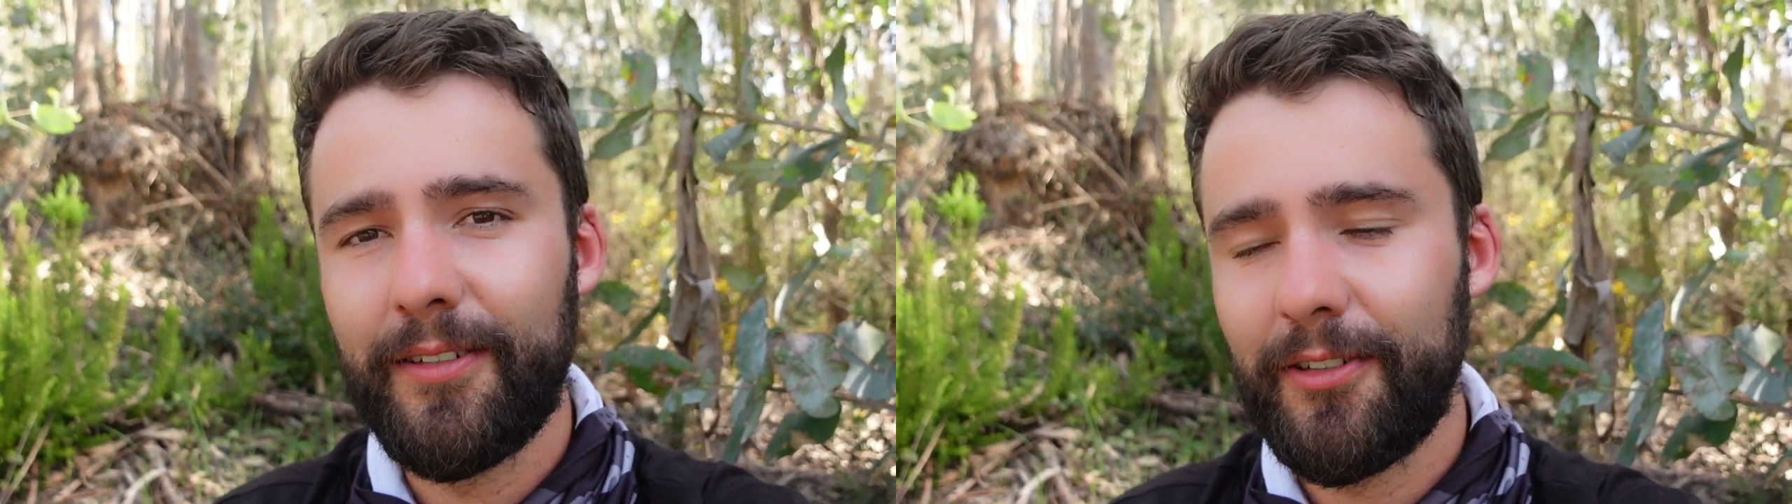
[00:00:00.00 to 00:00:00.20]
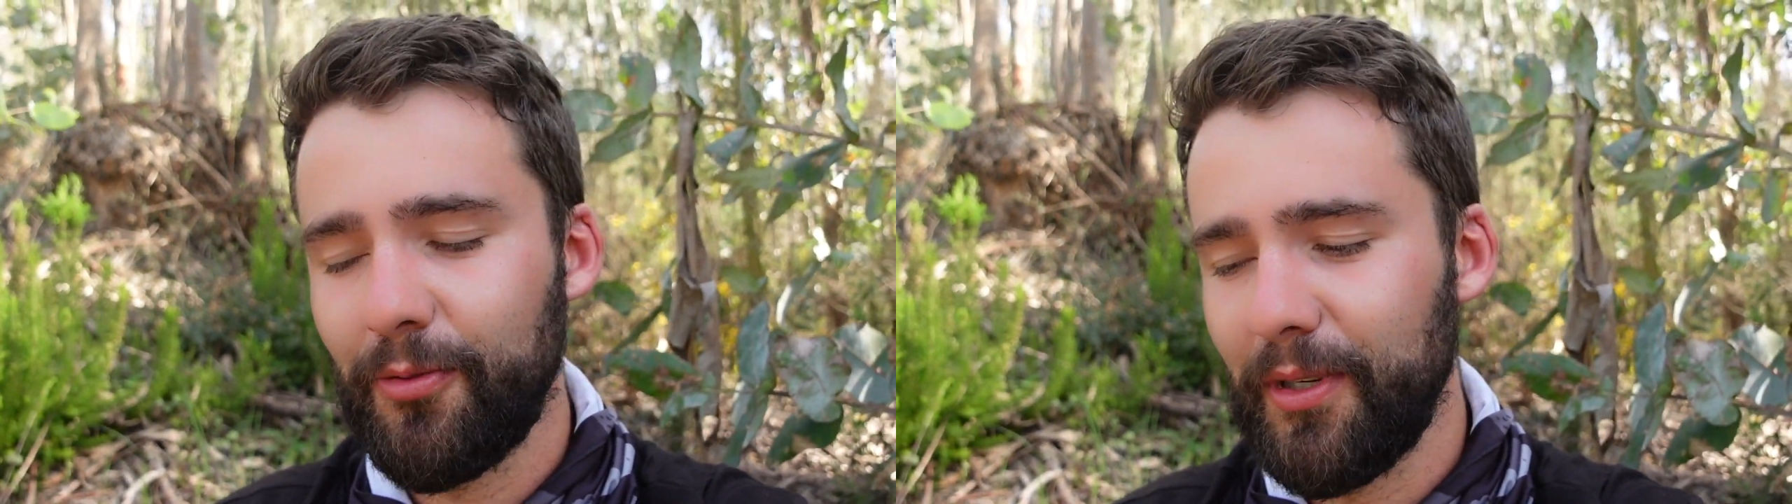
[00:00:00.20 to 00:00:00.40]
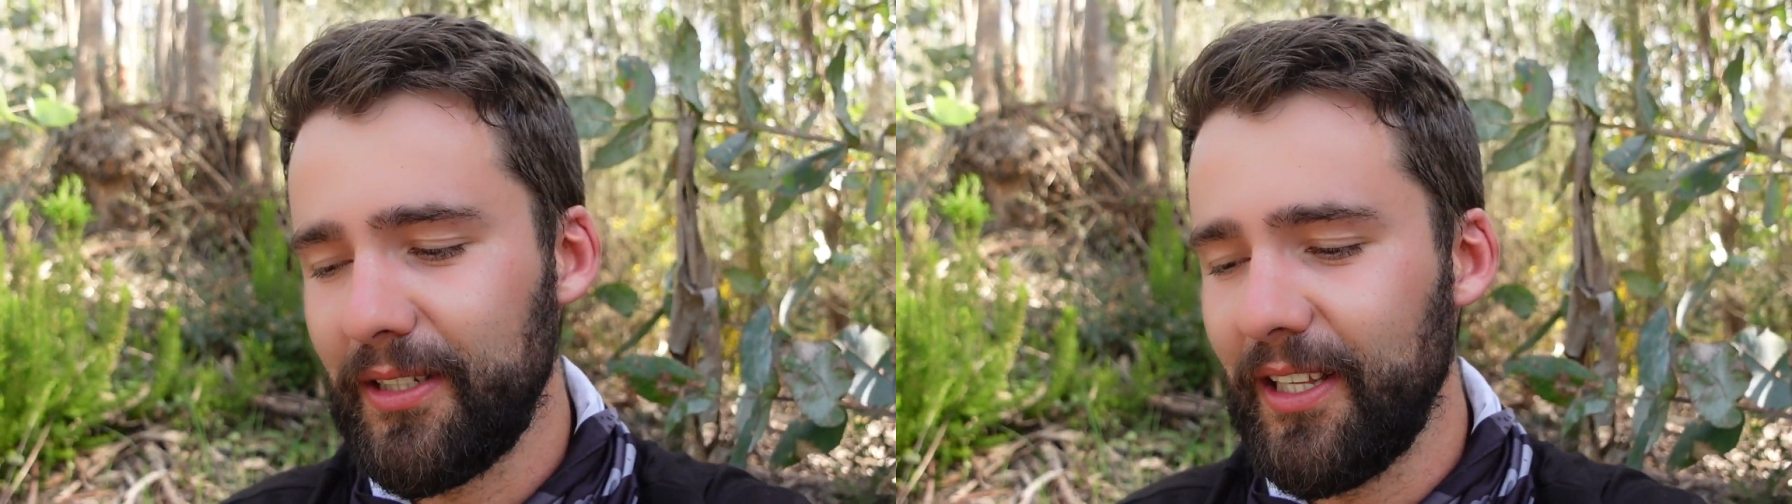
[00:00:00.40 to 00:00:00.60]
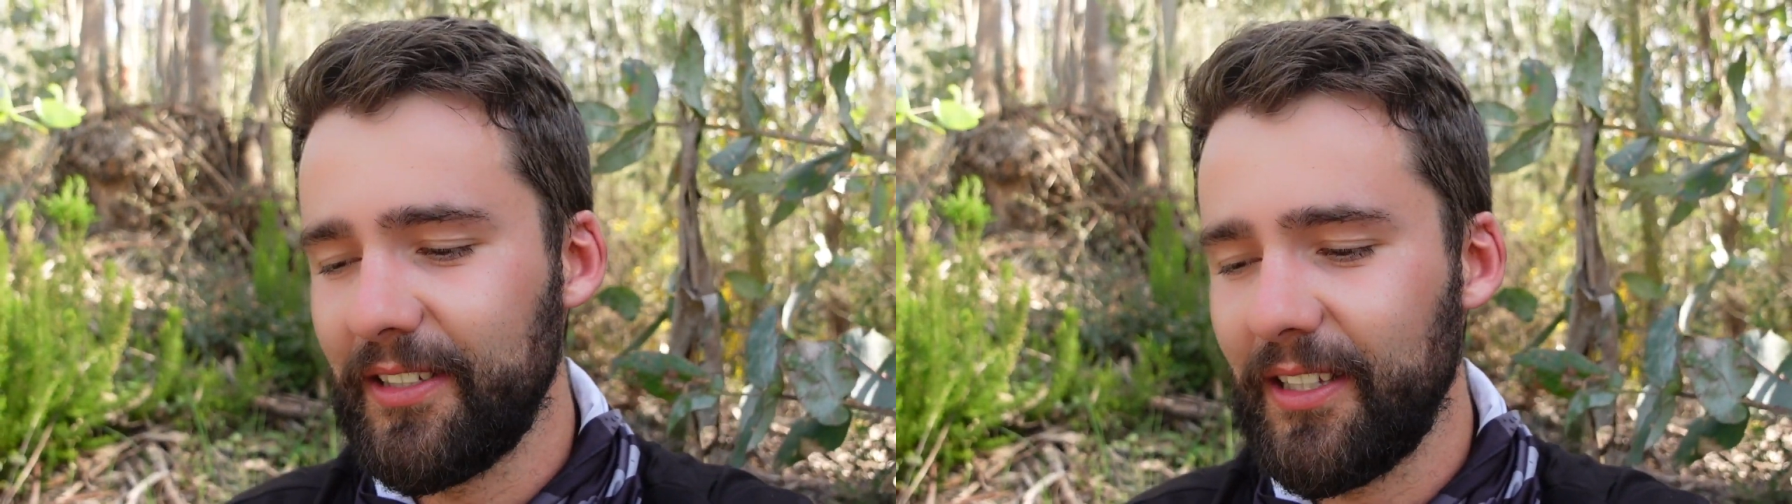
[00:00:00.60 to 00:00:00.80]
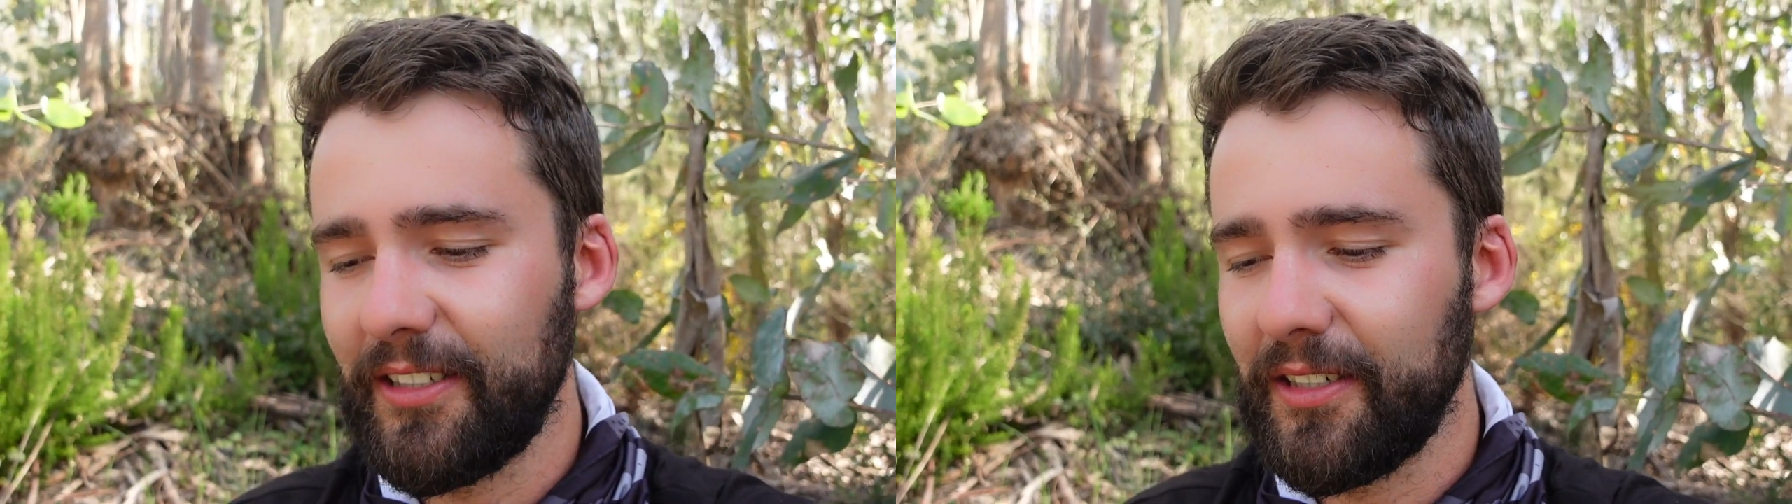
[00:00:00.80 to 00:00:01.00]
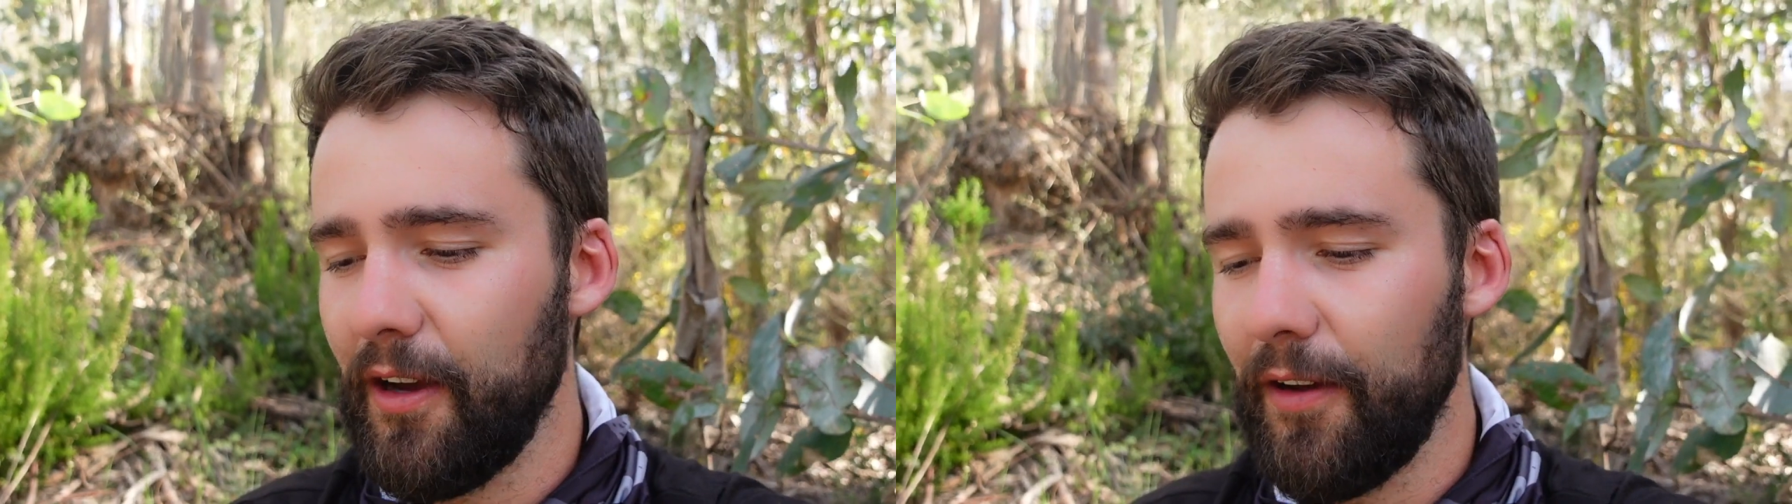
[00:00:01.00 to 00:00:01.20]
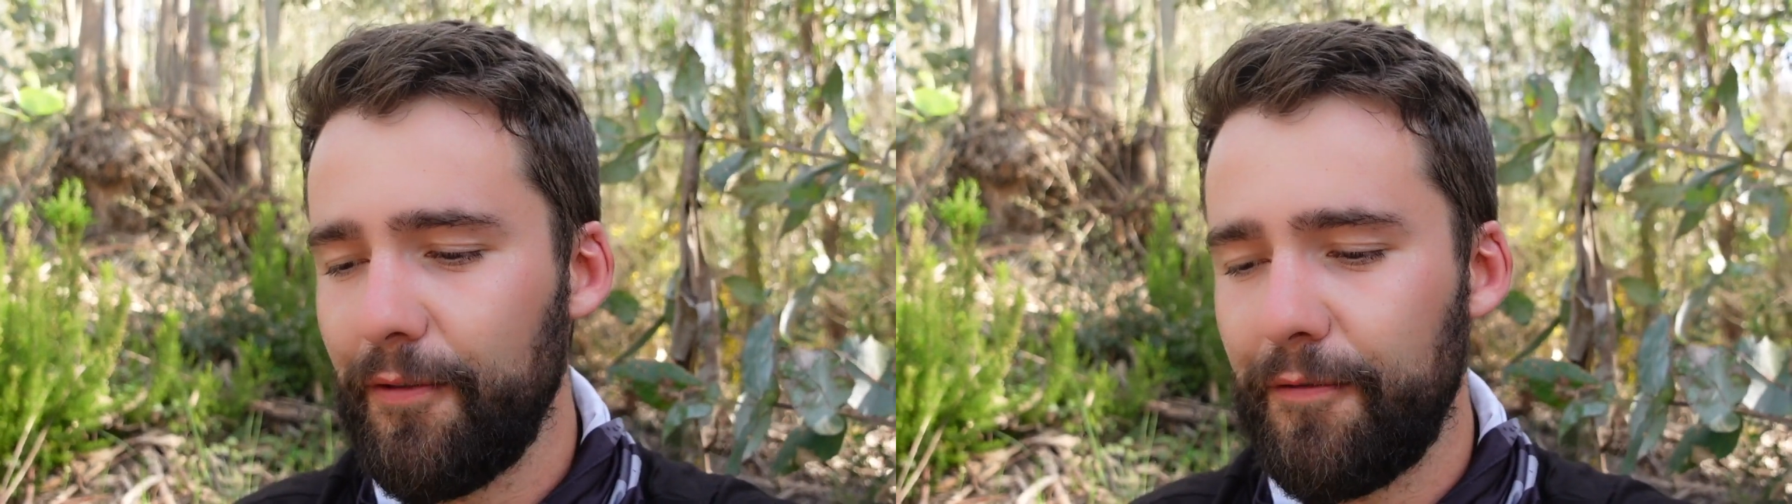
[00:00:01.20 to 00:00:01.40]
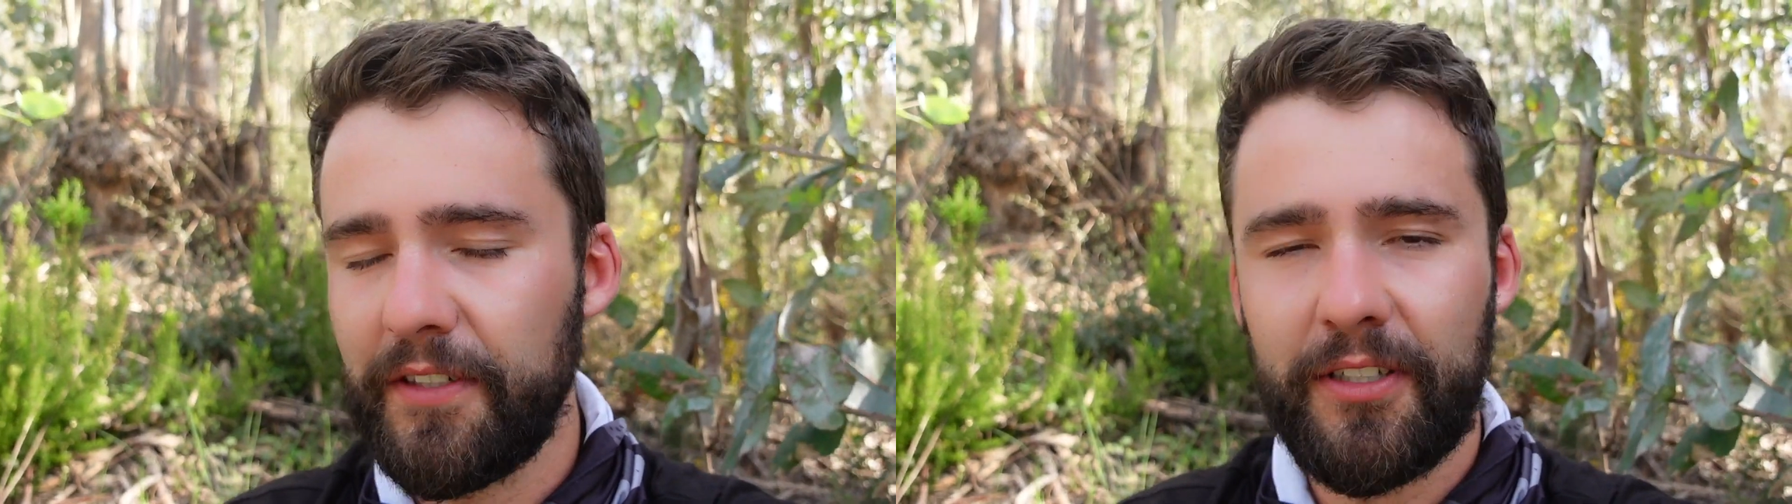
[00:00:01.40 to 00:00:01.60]
Do you mean there's a
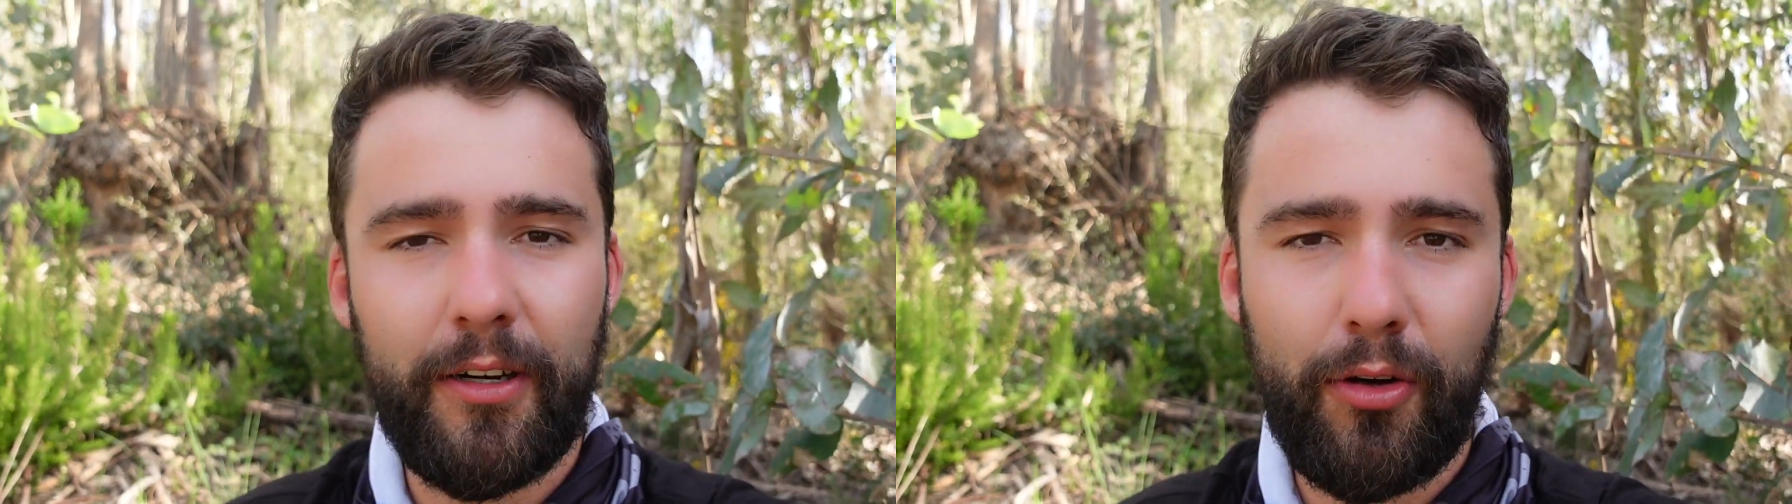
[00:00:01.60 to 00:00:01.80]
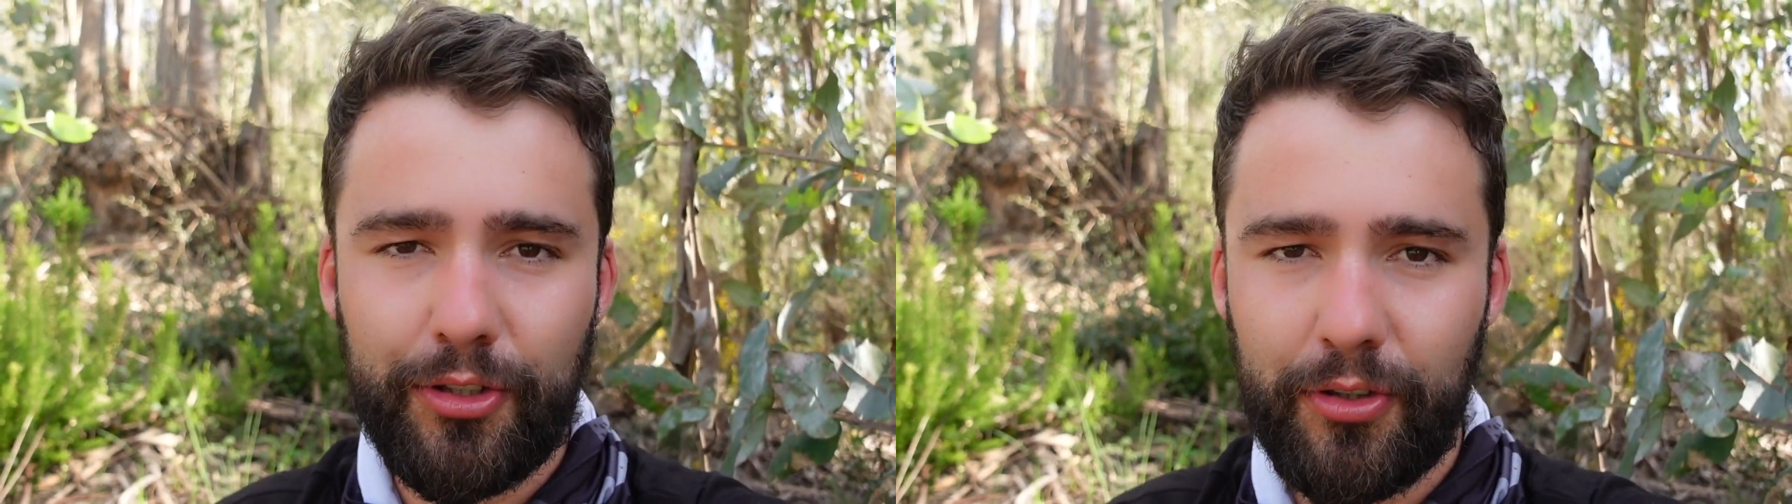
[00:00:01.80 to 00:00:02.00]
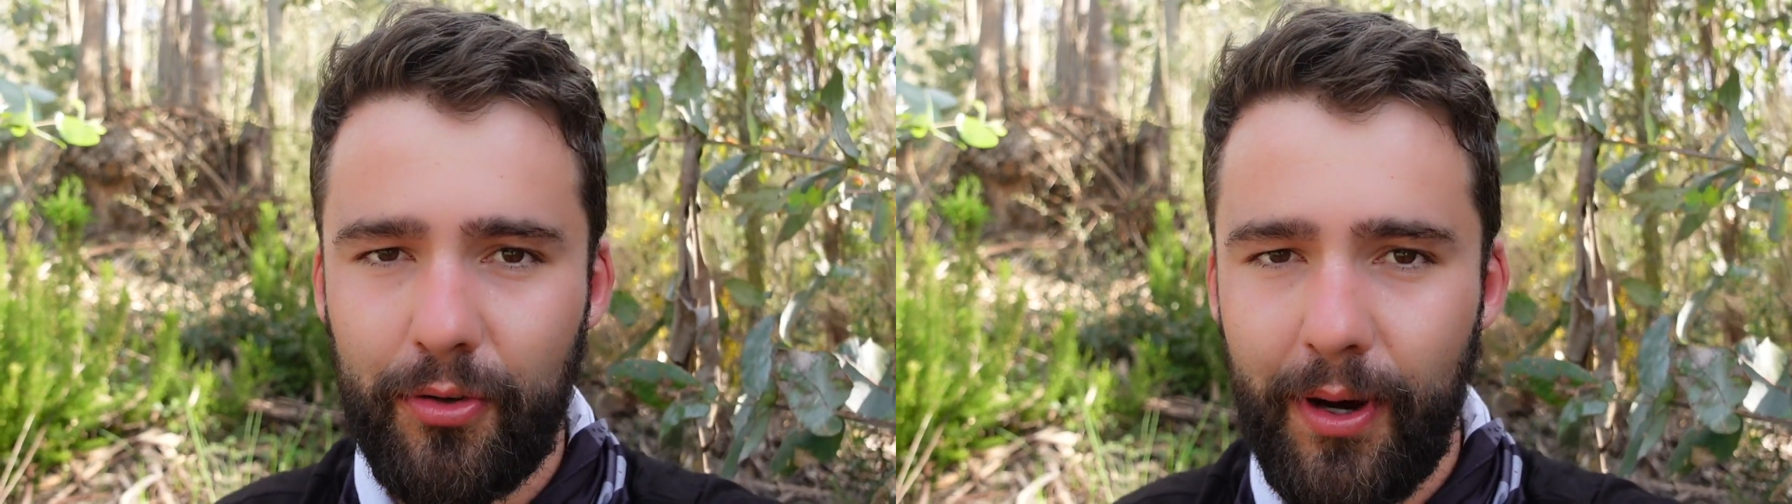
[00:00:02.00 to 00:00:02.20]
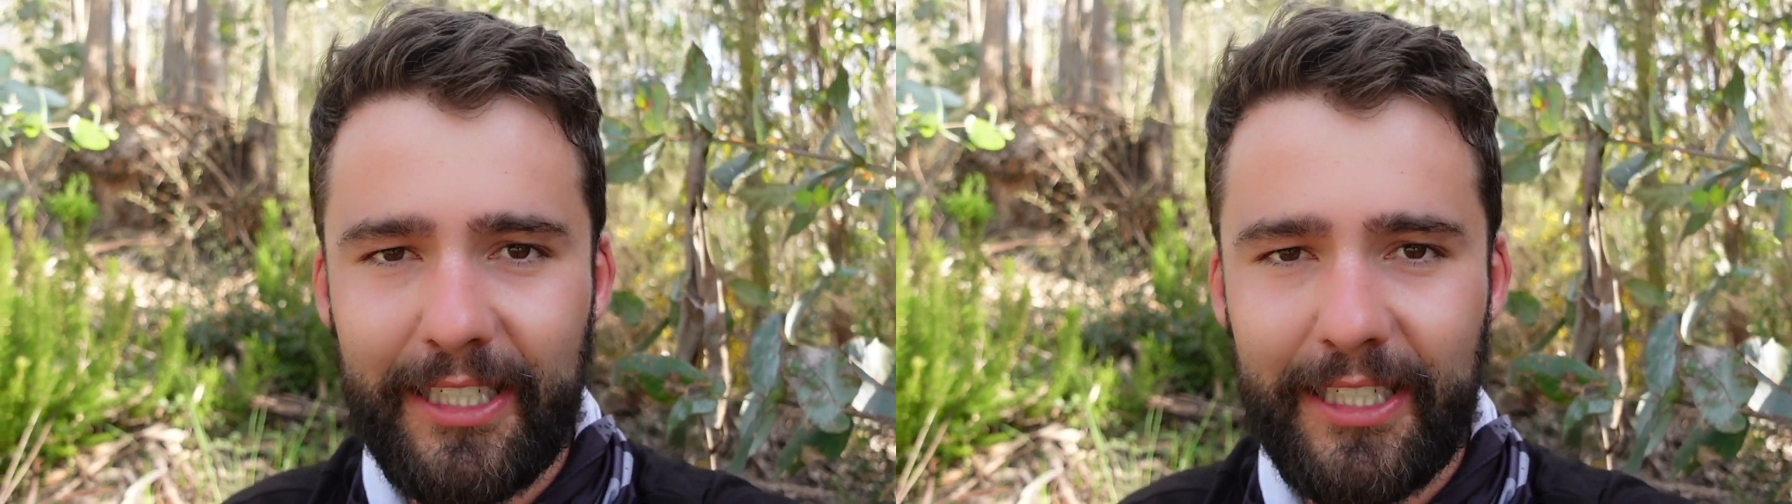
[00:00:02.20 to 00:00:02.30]
physiological